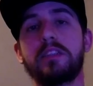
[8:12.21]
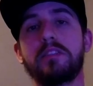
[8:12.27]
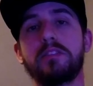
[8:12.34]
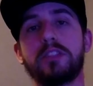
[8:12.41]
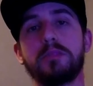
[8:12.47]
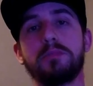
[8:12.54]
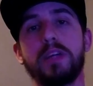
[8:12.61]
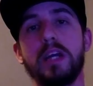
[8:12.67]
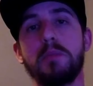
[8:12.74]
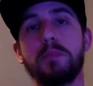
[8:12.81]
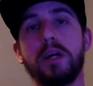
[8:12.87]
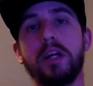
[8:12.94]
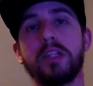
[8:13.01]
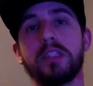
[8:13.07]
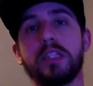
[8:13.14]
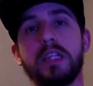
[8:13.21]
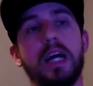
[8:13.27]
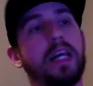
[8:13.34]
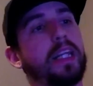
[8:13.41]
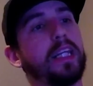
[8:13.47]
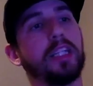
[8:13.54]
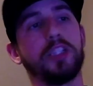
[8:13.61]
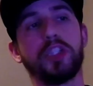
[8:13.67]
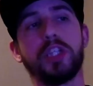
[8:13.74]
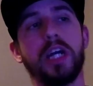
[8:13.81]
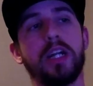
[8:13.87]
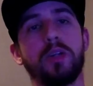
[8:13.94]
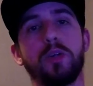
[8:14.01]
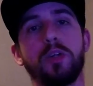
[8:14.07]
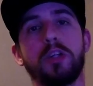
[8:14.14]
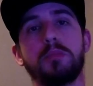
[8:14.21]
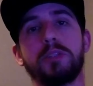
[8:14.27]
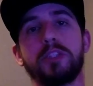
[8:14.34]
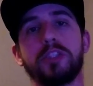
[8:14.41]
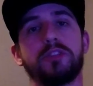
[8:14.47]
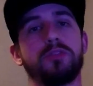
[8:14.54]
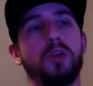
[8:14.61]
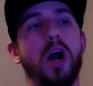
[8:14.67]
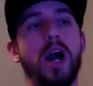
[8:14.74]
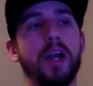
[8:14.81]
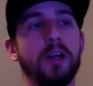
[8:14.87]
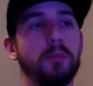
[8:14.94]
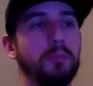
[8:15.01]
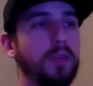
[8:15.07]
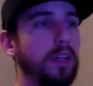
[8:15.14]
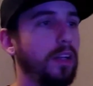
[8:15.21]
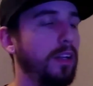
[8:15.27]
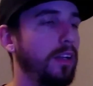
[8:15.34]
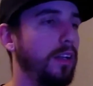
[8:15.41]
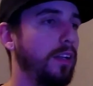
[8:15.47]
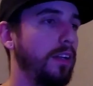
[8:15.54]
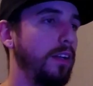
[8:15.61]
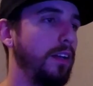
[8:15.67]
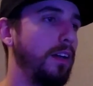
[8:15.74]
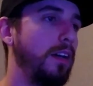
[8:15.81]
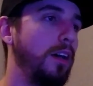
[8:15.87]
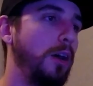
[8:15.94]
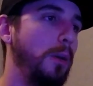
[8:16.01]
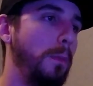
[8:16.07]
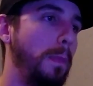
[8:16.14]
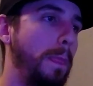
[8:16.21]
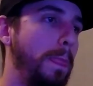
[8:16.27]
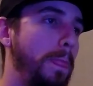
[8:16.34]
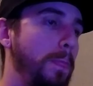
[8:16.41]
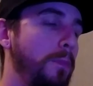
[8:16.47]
some vampires at night, he can shine it on them and just fry them.